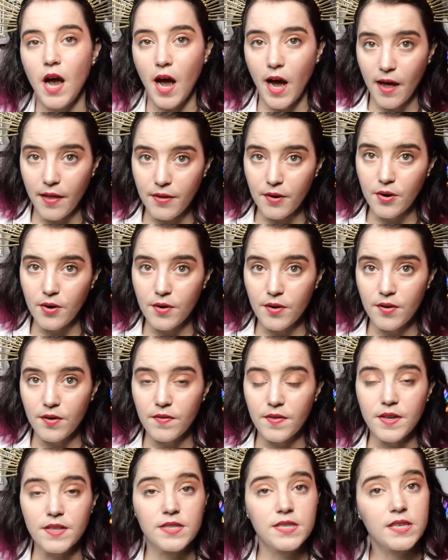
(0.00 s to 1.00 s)
other
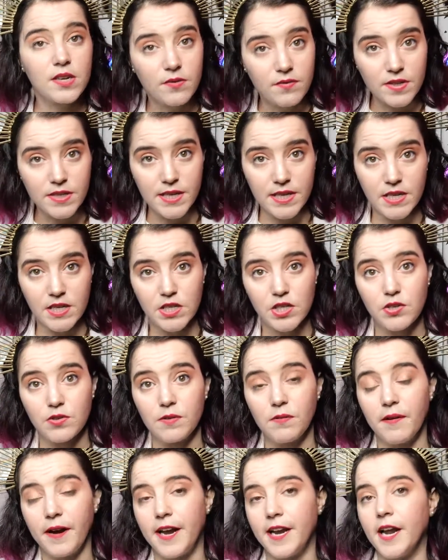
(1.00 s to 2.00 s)
than service industry
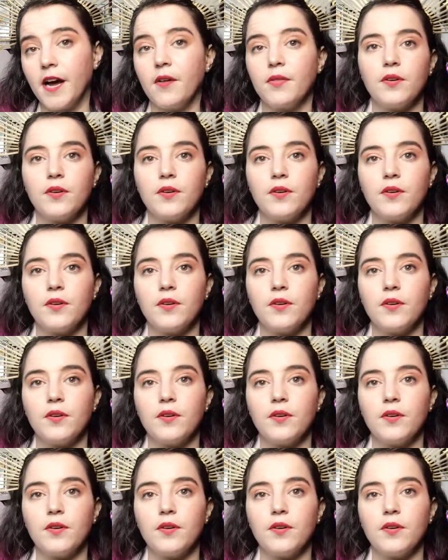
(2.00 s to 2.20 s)
right now.